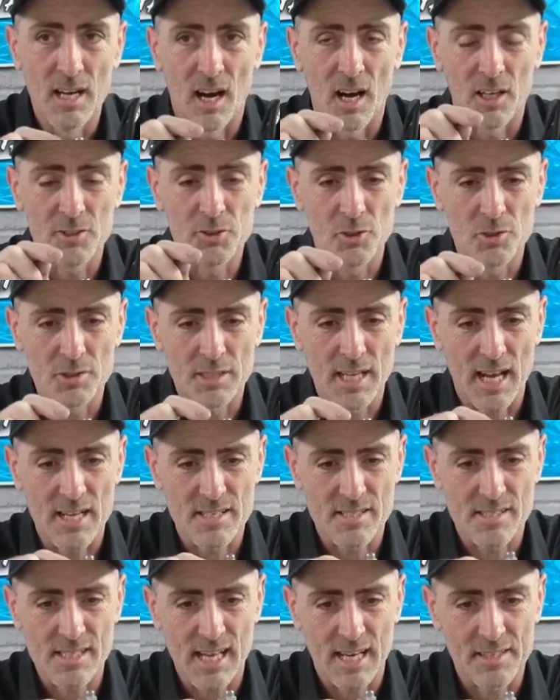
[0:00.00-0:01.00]
I'd just get
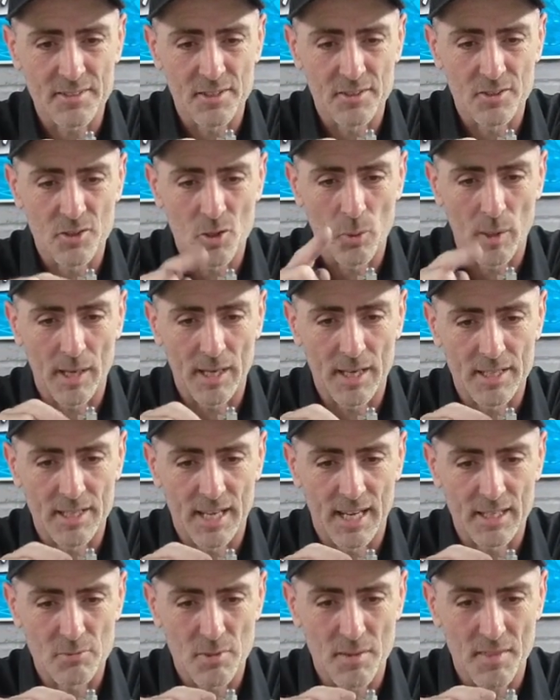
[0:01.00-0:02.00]
a standard quick
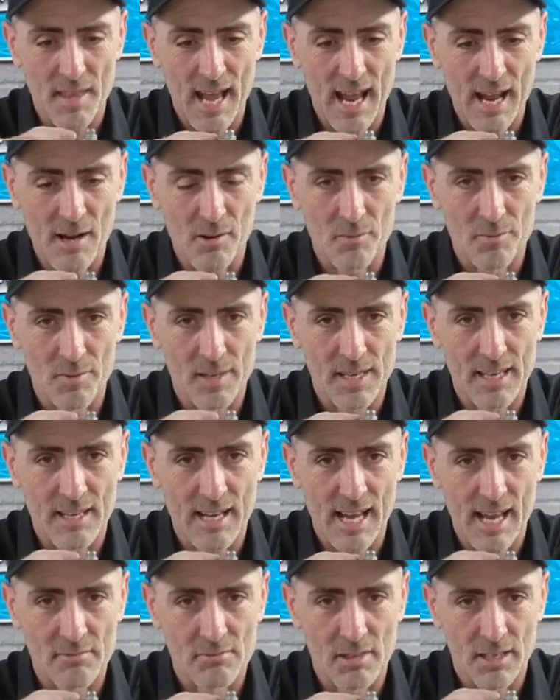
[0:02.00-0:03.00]
connect without
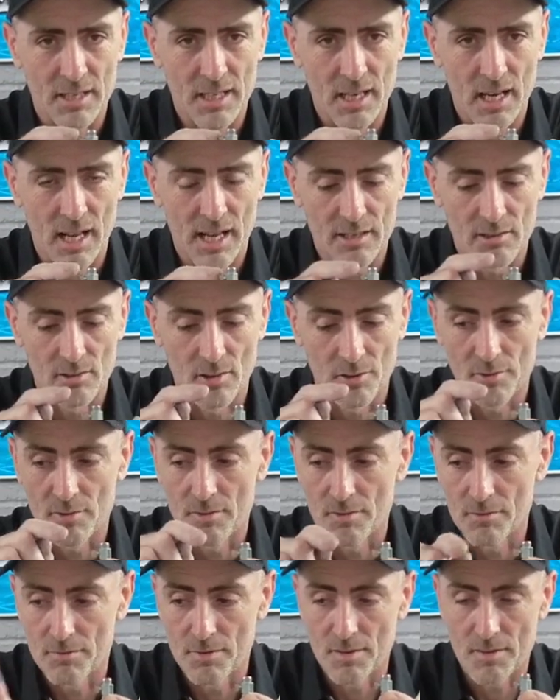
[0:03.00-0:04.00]
the air regulator
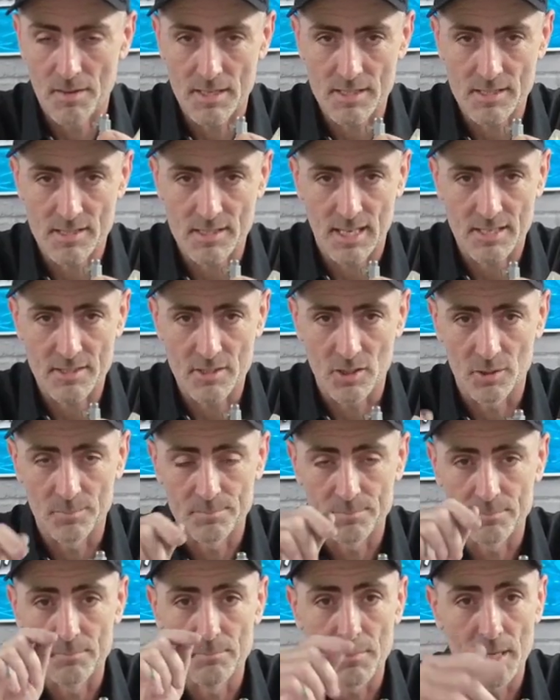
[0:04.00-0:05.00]
on for this
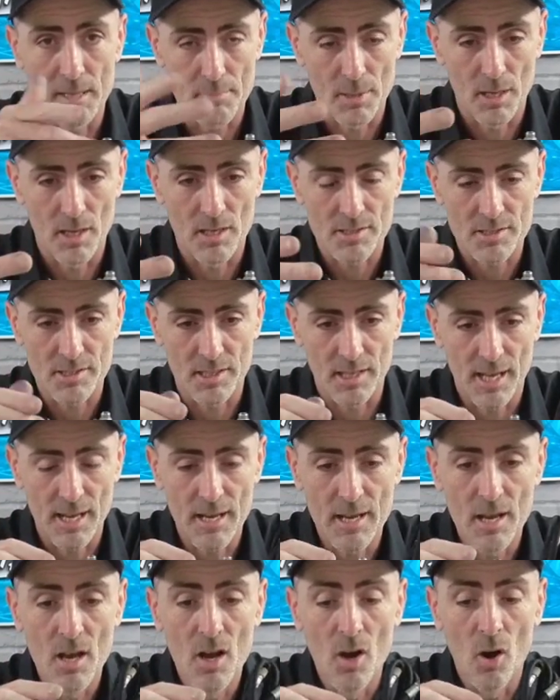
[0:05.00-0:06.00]
setup, me
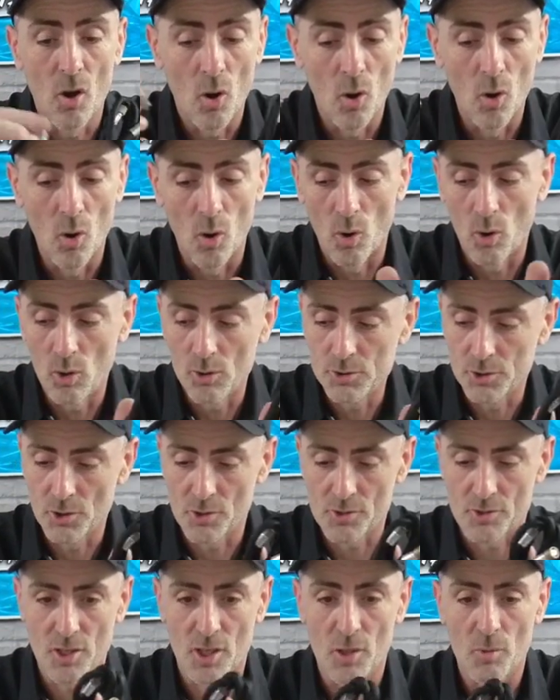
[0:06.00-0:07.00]
personally. Or
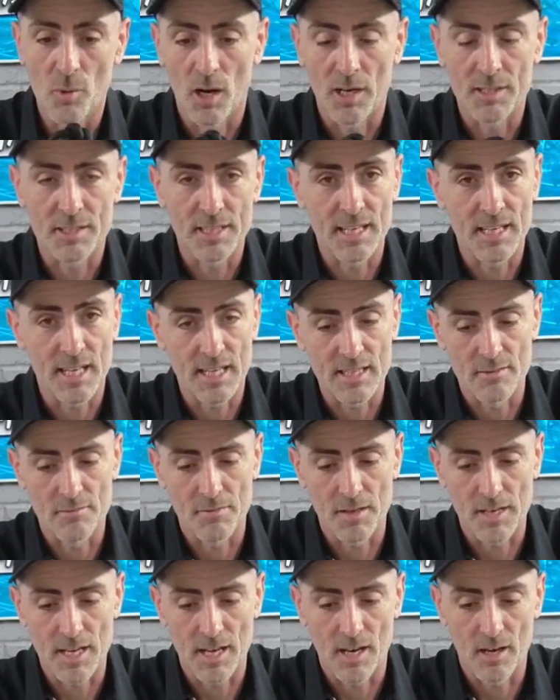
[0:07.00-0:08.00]
just do what I did in
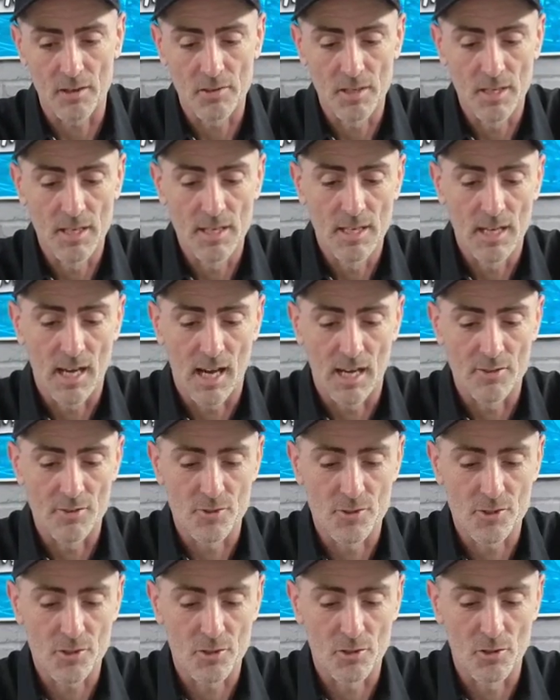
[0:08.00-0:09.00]
the video
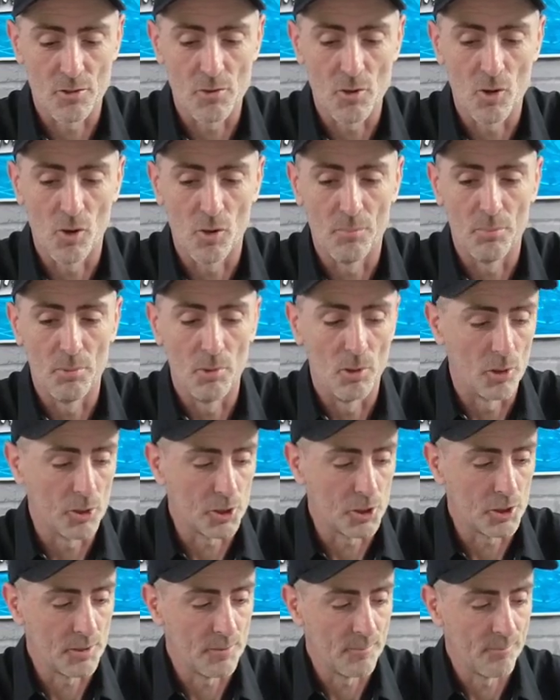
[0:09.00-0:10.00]
and screw your
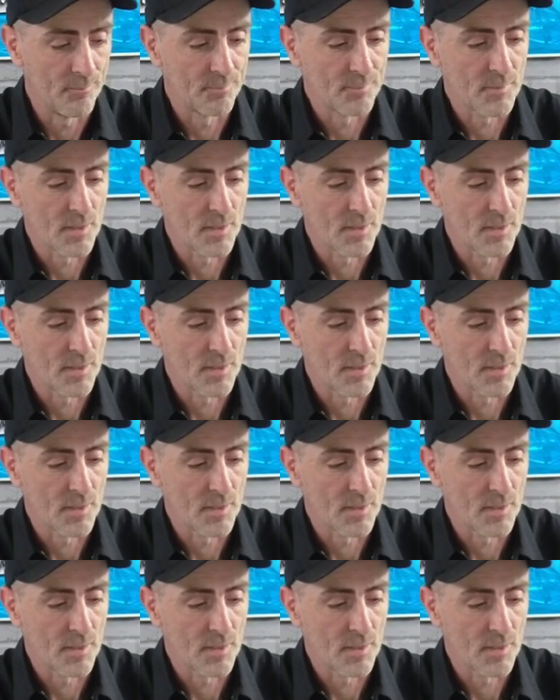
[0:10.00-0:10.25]
brush.